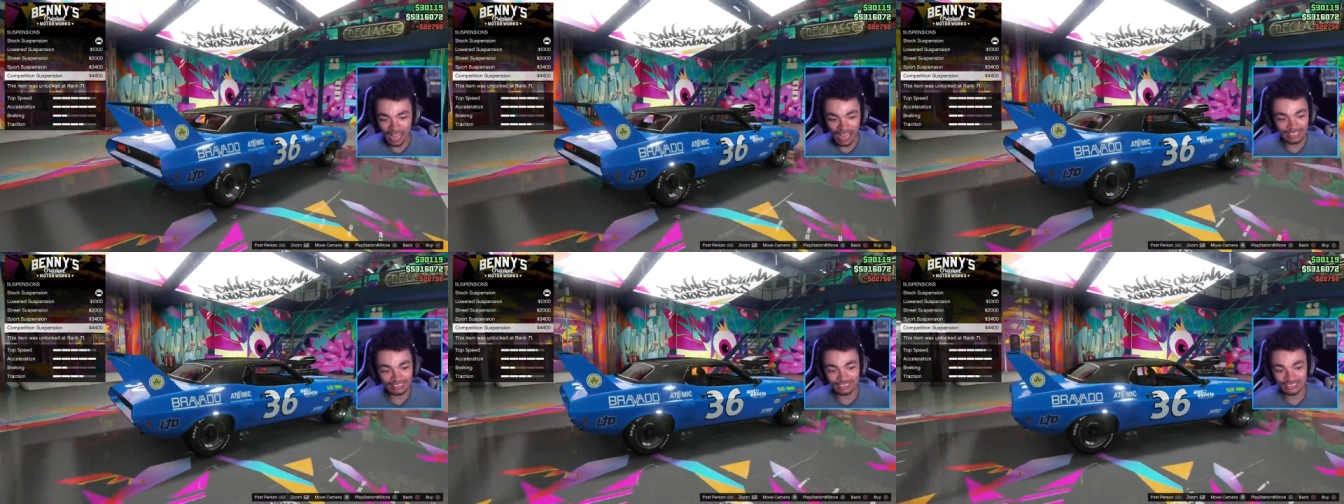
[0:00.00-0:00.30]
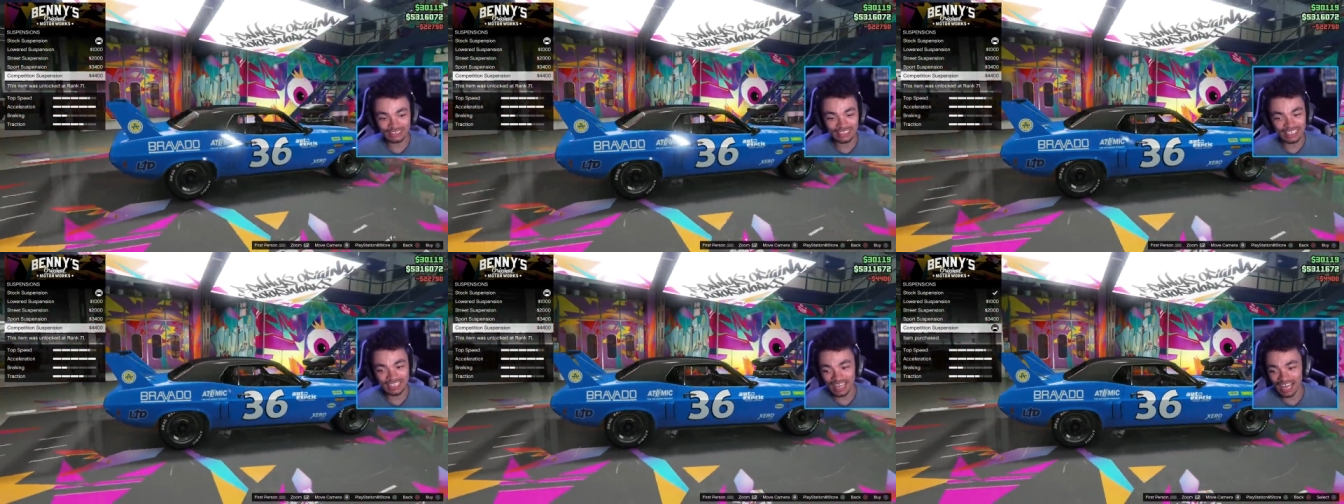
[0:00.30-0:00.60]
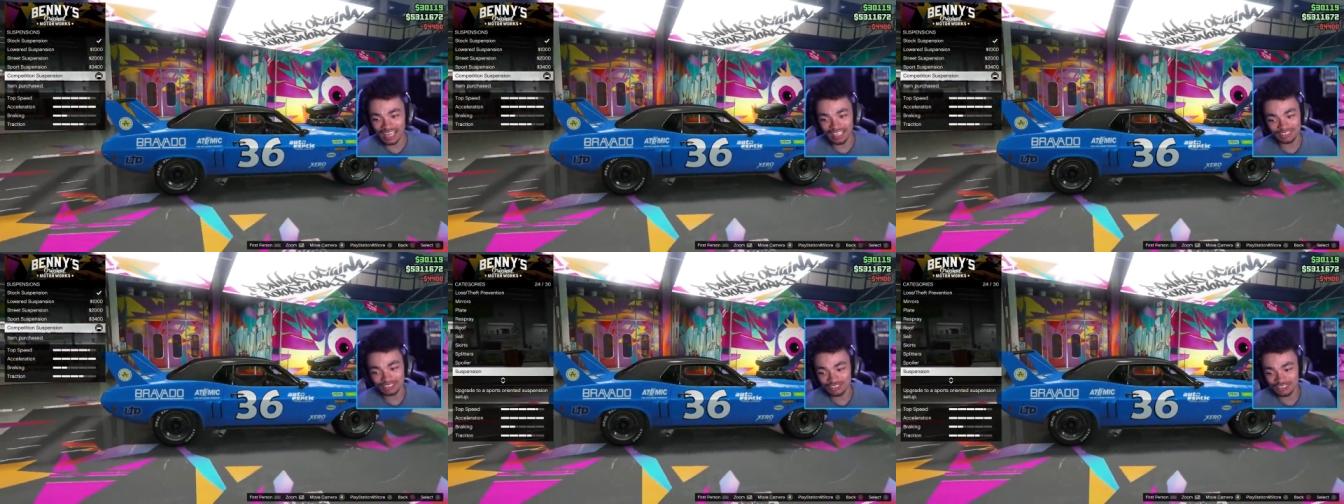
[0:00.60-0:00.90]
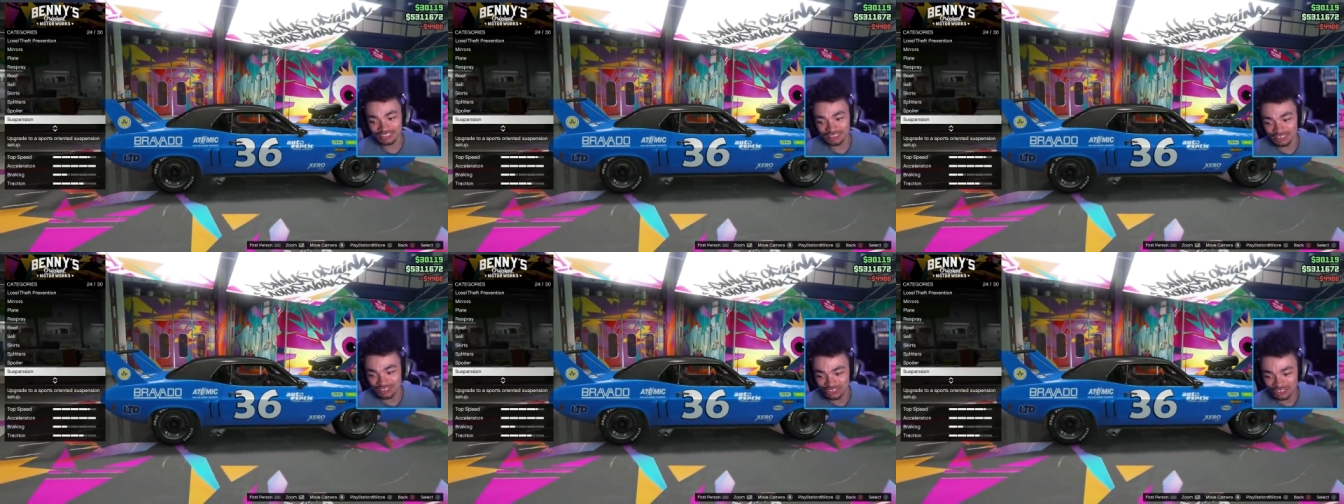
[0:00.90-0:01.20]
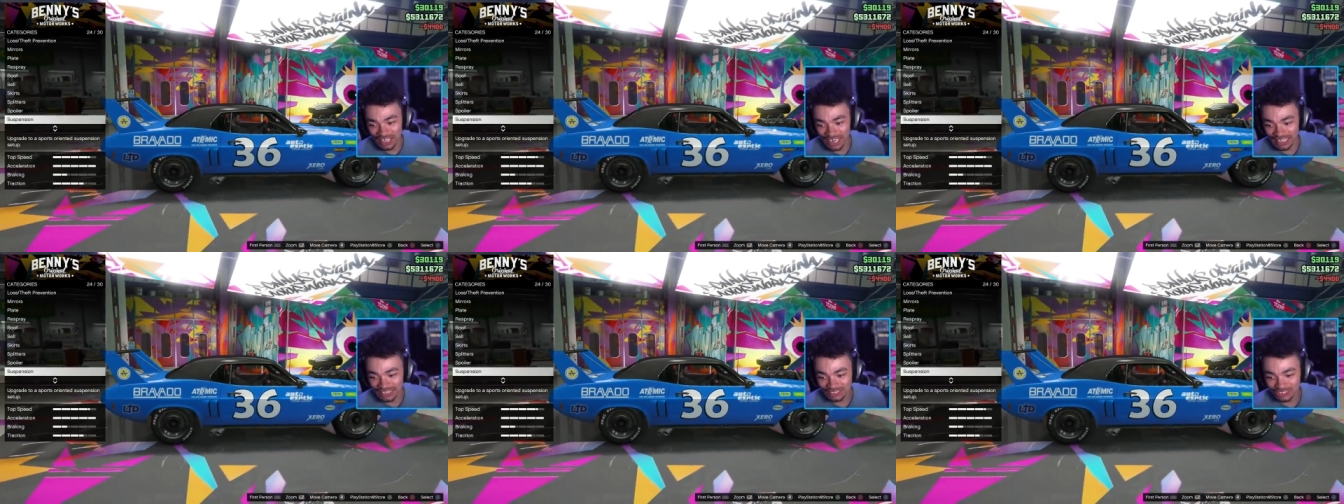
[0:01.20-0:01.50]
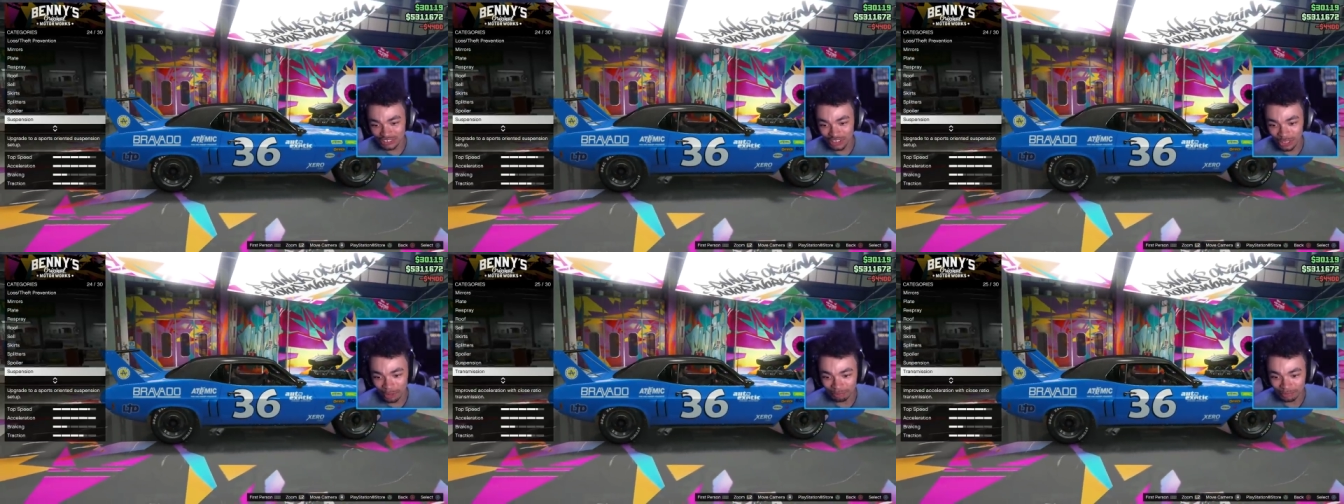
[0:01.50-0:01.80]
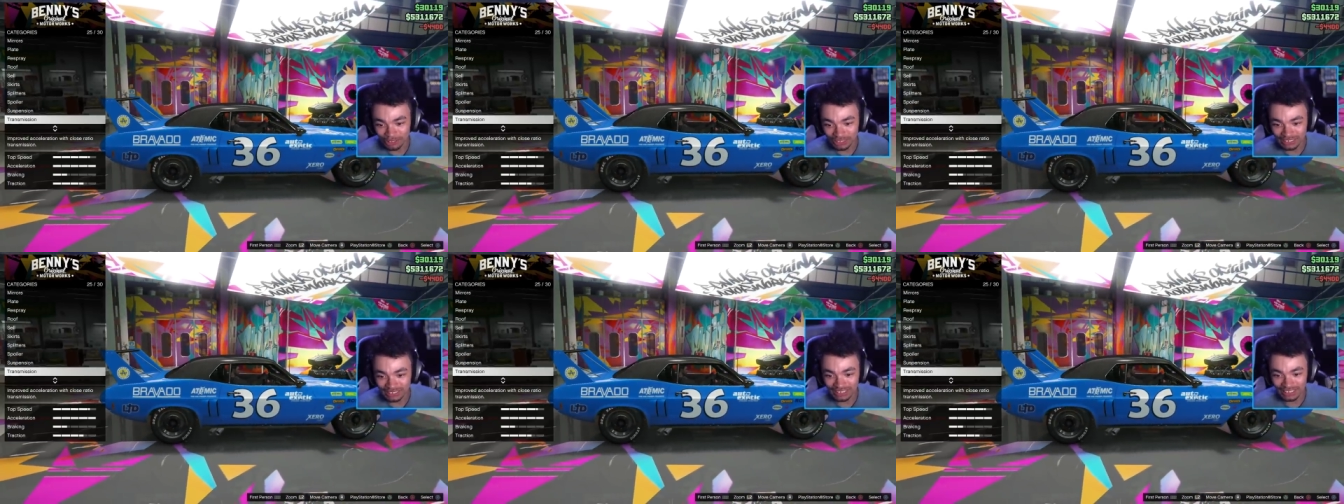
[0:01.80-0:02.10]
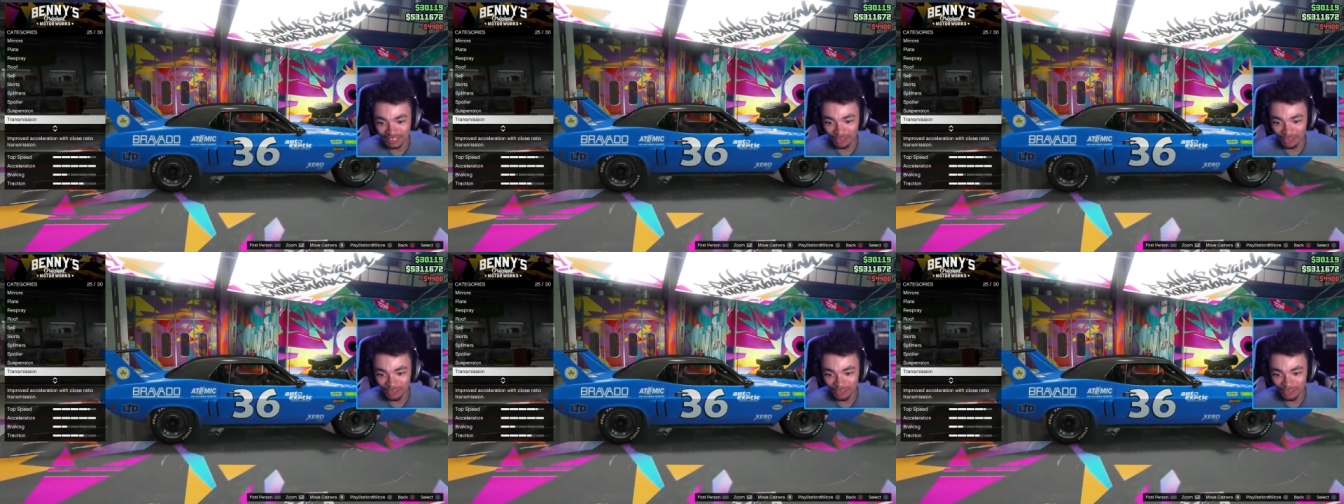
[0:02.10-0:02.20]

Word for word: I just think, uh, just to change it up just a